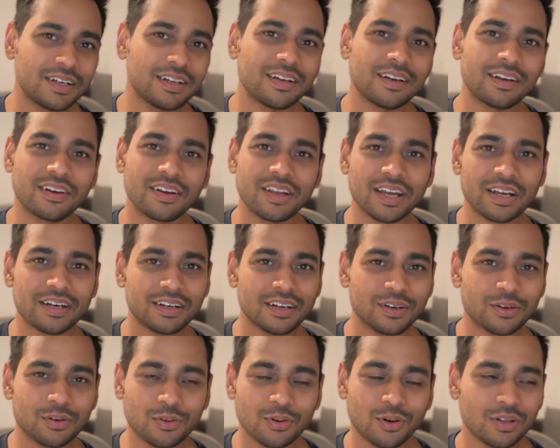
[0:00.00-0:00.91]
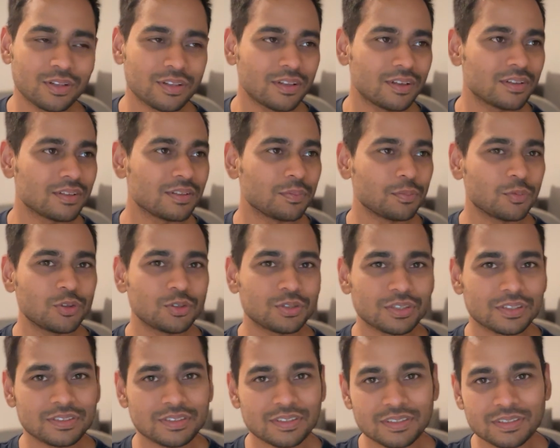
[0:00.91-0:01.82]
and reacting to all the
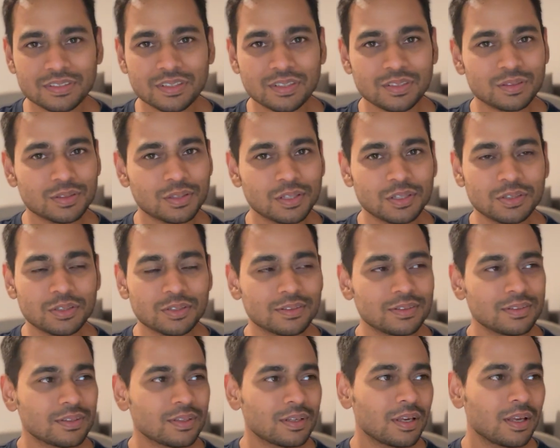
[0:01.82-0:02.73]
emotions and sensations.